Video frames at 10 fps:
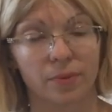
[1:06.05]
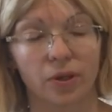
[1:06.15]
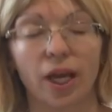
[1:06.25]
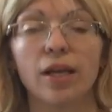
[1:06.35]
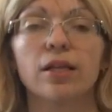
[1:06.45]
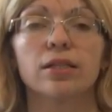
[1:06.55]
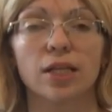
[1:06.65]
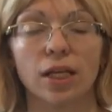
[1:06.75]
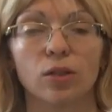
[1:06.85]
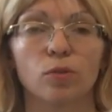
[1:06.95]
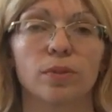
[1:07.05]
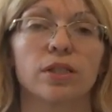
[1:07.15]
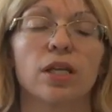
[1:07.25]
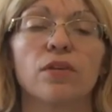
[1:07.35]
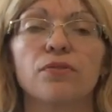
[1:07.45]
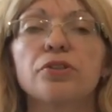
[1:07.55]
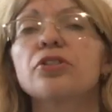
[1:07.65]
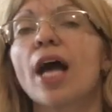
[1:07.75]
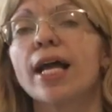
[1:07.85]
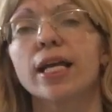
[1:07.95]
Okay, take a look, please. The
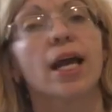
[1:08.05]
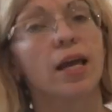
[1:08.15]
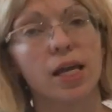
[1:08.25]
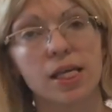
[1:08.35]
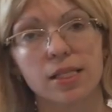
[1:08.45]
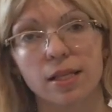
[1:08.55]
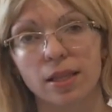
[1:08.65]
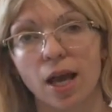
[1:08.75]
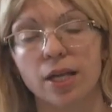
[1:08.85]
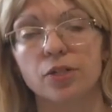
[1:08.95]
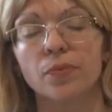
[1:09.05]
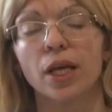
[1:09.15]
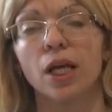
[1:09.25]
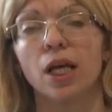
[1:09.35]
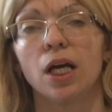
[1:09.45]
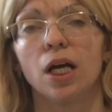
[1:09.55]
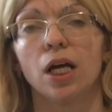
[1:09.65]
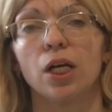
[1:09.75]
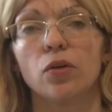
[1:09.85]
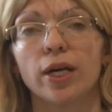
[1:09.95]
first idea is that
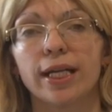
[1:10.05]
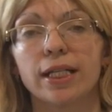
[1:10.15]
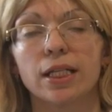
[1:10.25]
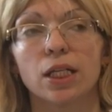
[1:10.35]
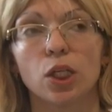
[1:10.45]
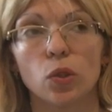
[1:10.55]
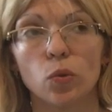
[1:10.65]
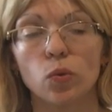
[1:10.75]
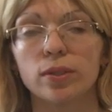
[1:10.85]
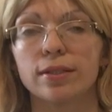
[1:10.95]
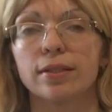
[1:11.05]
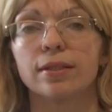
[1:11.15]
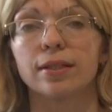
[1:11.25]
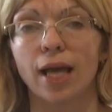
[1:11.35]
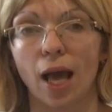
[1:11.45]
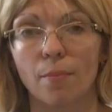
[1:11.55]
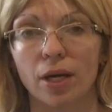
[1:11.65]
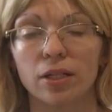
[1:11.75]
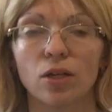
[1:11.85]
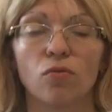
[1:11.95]
you can use
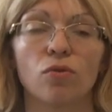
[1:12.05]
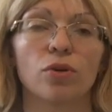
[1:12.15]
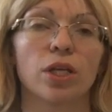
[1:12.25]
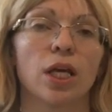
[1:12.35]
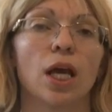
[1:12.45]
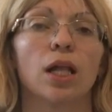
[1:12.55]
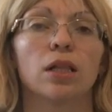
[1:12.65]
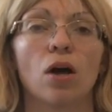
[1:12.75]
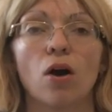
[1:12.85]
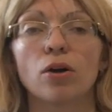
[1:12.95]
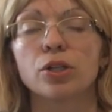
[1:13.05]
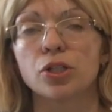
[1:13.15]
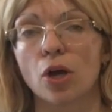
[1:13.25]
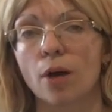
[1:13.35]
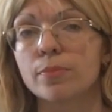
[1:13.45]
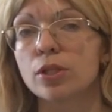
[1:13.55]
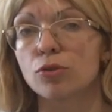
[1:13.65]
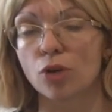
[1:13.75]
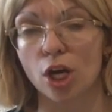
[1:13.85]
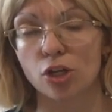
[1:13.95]
leben for the long-term
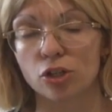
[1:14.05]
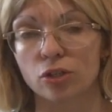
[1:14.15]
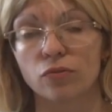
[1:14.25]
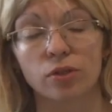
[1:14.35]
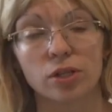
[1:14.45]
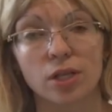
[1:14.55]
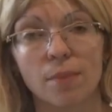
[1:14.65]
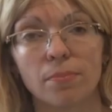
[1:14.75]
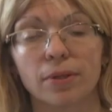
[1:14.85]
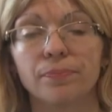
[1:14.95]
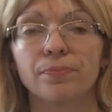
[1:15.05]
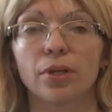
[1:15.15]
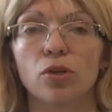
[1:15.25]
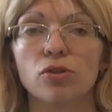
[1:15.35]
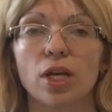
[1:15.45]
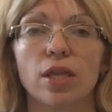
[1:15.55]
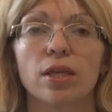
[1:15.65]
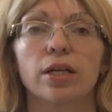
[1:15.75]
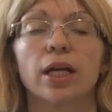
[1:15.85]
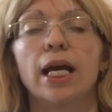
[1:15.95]
situation. For example, you say
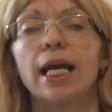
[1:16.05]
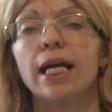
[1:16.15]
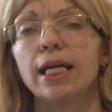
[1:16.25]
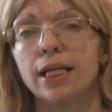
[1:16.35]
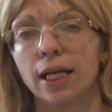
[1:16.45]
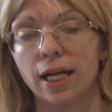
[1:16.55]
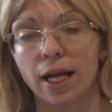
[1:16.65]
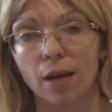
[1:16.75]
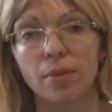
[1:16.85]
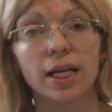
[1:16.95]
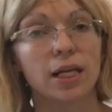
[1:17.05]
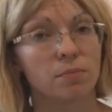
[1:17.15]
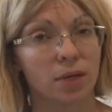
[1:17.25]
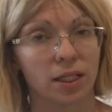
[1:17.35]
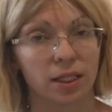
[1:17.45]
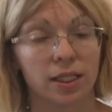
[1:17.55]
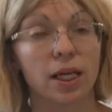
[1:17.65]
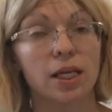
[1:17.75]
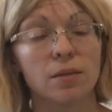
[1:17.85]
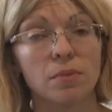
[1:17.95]
that ich lebe in Berlin.
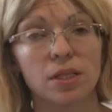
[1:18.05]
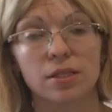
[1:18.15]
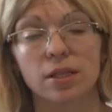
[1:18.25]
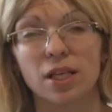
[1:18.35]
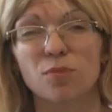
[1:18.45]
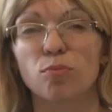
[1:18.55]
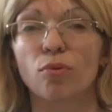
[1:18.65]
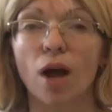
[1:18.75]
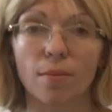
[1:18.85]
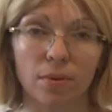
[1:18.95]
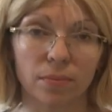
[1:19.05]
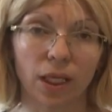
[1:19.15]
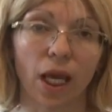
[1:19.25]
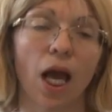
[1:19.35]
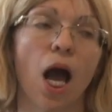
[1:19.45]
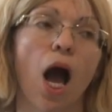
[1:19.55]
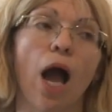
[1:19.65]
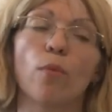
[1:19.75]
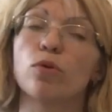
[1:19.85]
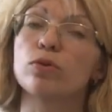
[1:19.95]
It means that probably
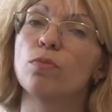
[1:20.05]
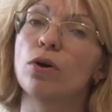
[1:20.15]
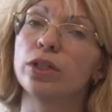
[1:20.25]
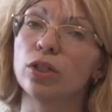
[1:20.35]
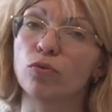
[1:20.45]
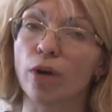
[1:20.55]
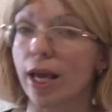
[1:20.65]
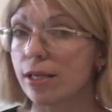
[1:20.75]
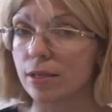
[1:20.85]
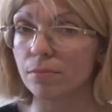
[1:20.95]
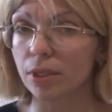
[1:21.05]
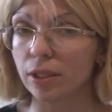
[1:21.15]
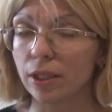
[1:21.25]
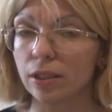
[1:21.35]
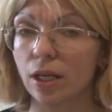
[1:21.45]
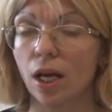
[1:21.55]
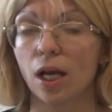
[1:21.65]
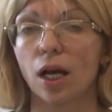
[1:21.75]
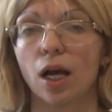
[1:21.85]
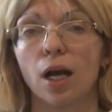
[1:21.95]
I was born and raised in Berlin.
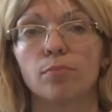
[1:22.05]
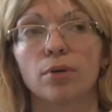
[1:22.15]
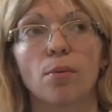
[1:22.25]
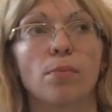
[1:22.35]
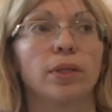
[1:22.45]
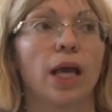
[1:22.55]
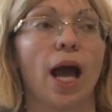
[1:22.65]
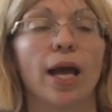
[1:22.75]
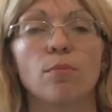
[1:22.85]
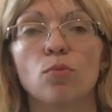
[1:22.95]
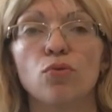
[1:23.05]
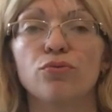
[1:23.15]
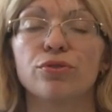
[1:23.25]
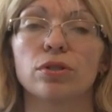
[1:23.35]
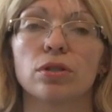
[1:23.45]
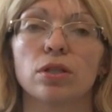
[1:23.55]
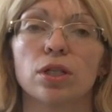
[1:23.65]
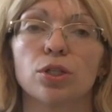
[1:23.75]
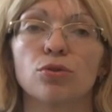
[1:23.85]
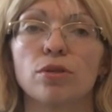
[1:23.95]
Probably I moved to
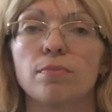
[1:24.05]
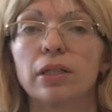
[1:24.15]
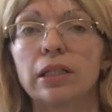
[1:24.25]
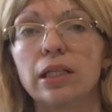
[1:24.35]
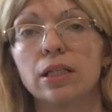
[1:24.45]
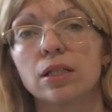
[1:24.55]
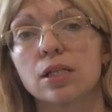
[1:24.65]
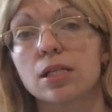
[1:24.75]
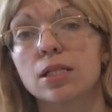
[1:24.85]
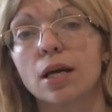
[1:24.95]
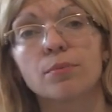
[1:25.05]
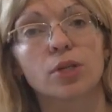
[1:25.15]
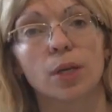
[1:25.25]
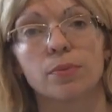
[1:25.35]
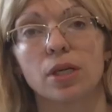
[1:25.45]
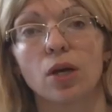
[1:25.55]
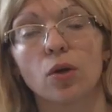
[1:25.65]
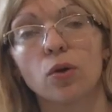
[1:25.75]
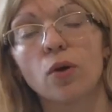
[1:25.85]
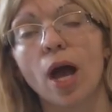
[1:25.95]
the Berlin some times
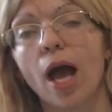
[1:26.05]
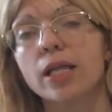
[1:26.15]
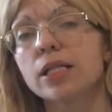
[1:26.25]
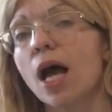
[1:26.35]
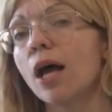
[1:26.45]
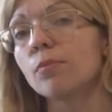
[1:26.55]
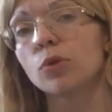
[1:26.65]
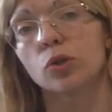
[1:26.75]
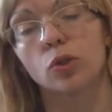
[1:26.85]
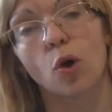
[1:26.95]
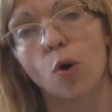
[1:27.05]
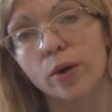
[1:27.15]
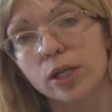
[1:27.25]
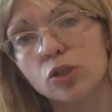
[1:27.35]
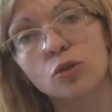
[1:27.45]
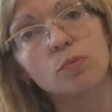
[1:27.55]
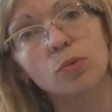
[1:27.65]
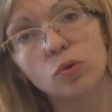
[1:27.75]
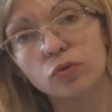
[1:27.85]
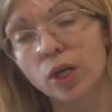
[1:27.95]
ago, and I'm not going to
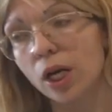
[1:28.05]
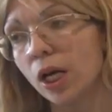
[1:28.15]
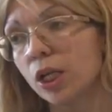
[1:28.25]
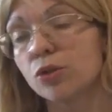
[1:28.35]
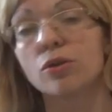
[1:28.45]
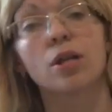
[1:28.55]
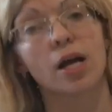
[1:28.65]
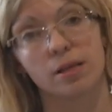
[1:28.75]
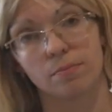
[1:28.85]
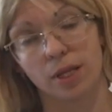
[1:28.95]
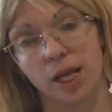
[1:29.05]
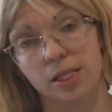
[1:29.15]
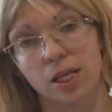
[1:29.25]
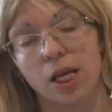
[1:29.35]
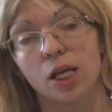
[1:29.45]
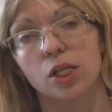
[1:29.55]
move to another place.